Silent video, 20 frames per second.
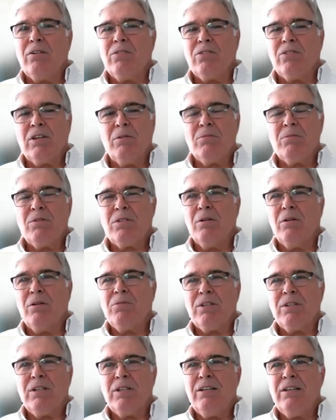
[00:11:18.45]
some
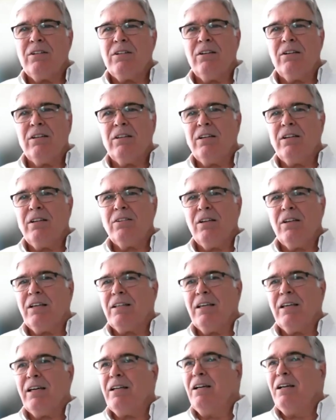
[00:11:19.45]
subsidies and other things
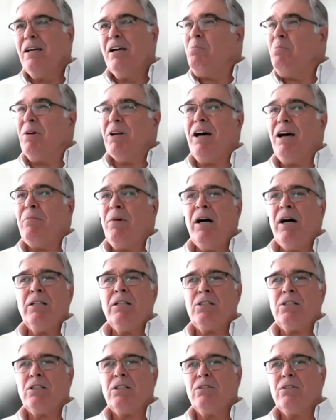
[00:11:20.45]
like that, but not
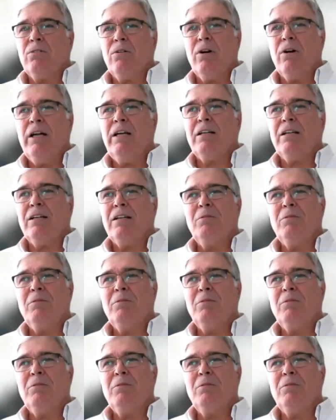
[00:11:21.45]
much, right?